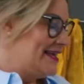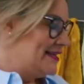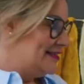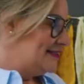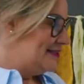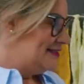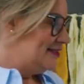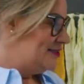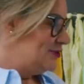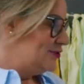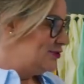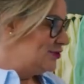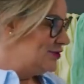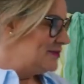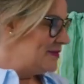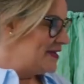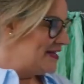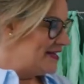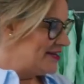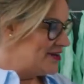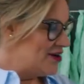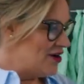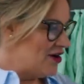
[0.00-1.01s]
Zoom
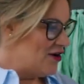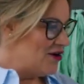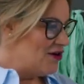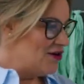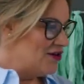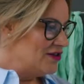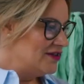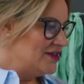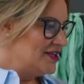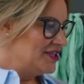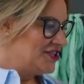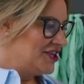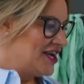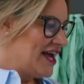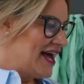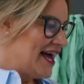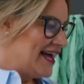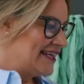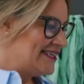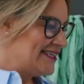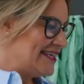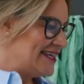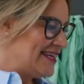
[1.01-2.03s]
in on the
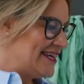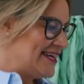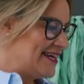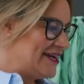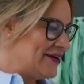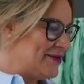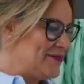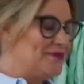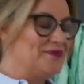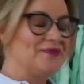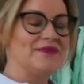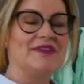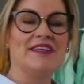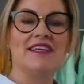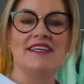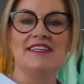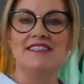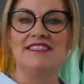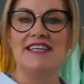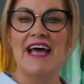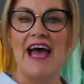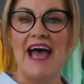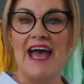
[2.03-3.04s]
chart here.
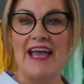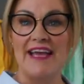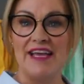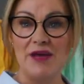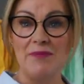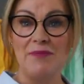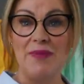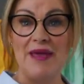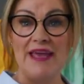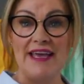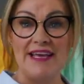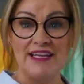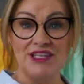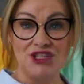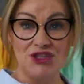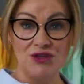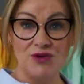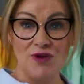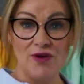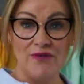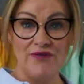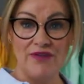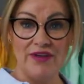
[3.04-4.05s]
Take a picture
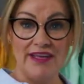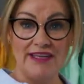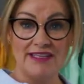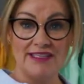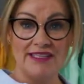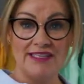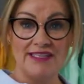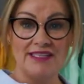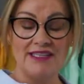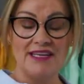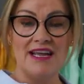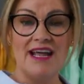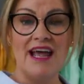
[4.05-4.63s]
of it.